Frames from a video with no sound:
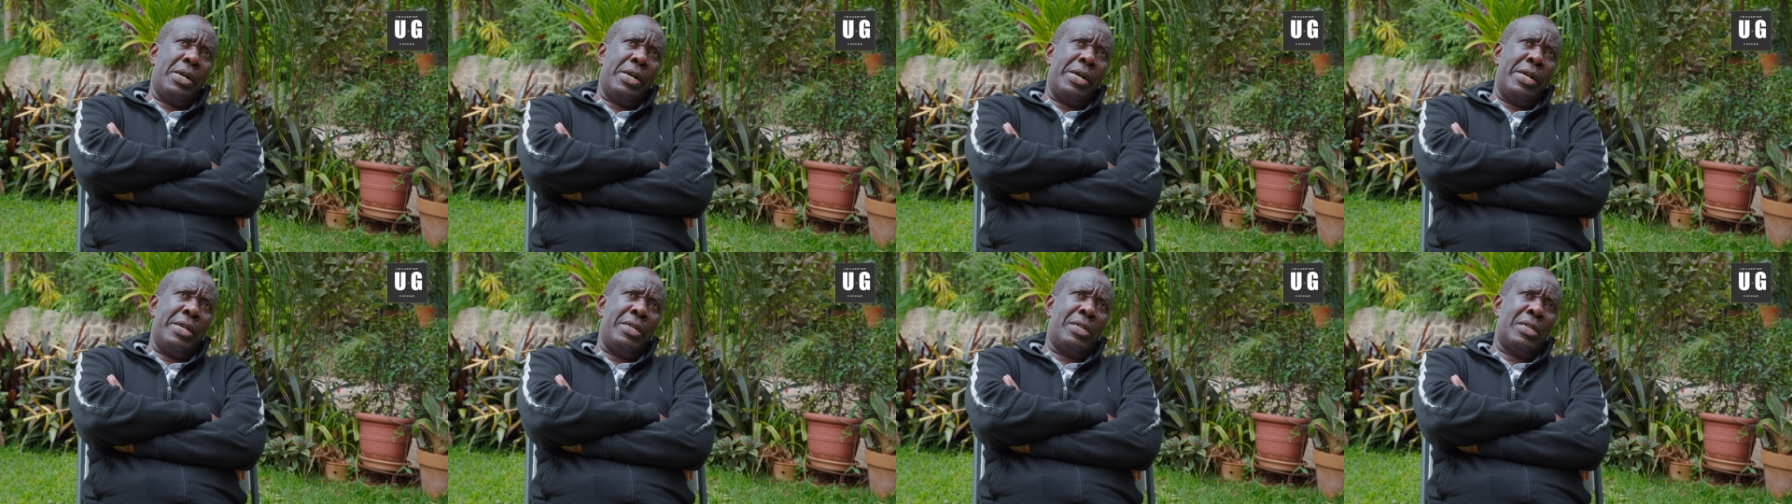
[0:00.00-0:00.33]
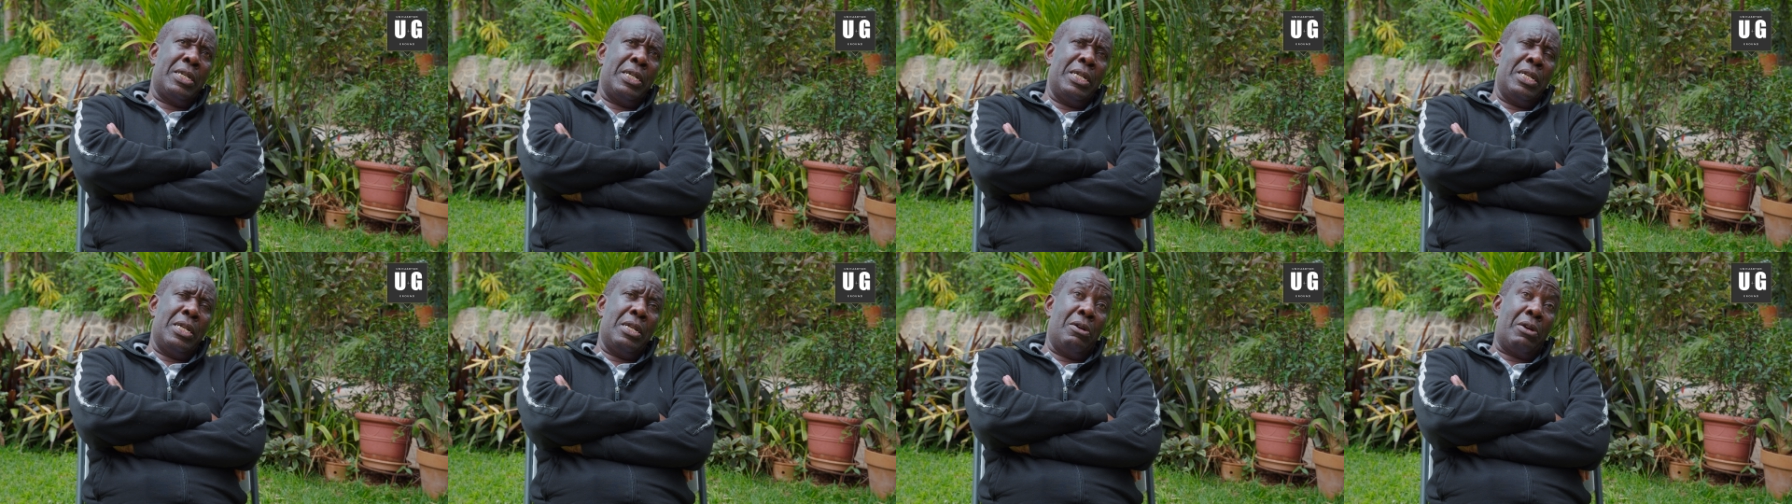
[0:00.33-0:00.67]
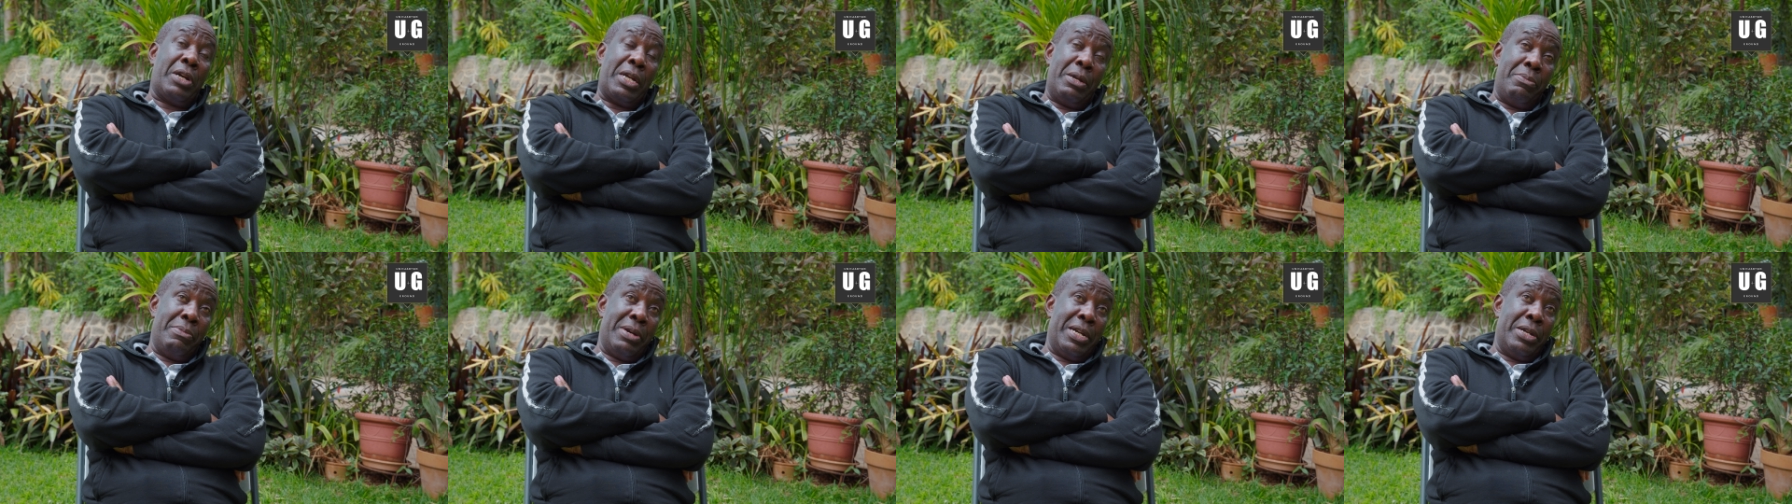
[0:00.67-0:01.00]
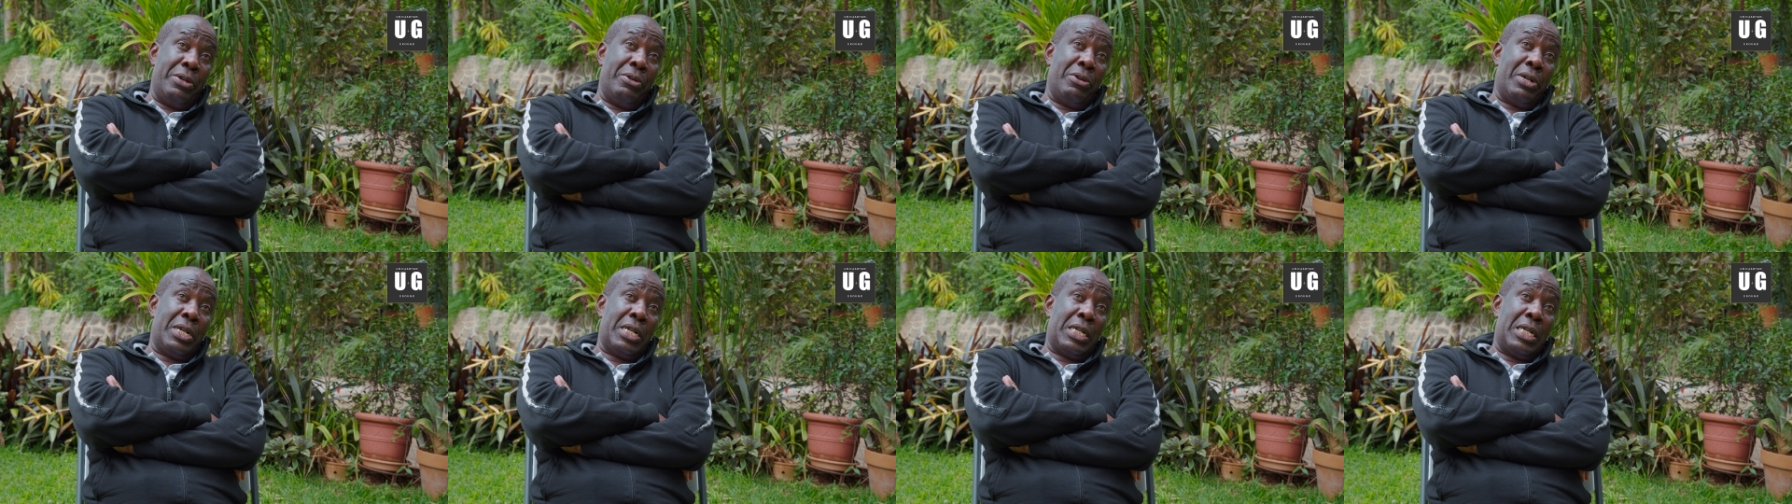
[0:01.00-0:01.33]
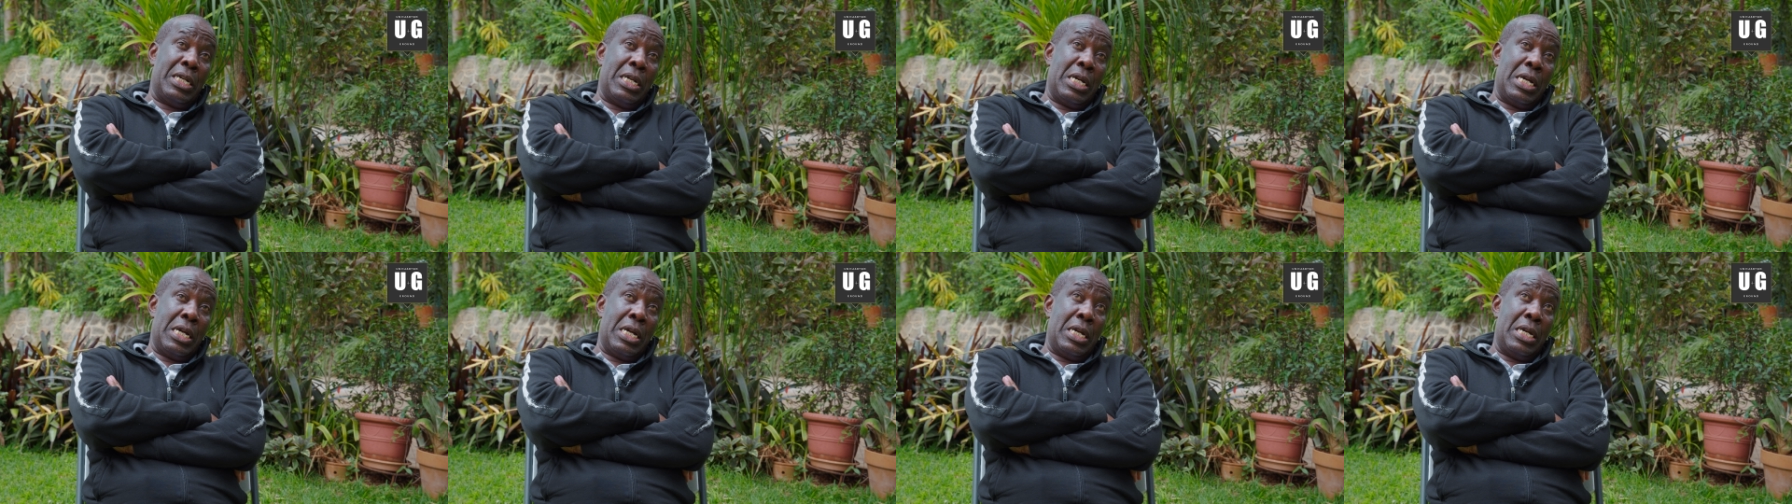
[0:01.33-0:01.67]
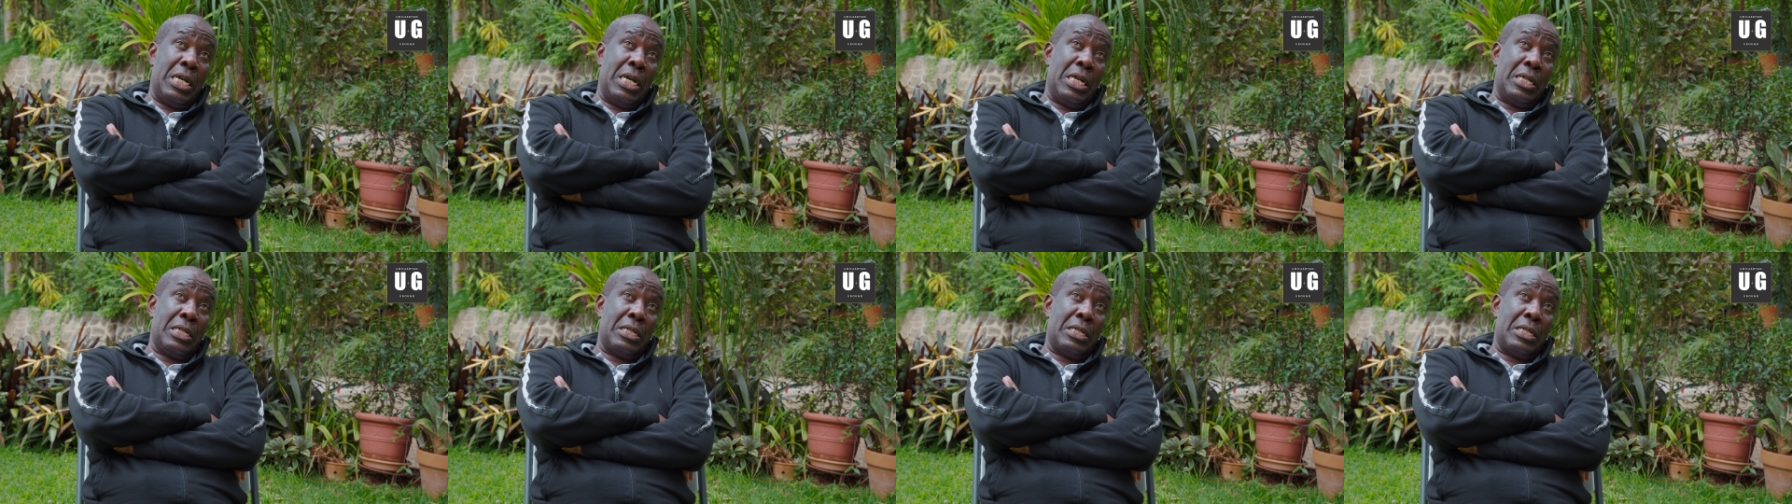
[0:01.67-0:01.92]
I said, okay, my doctor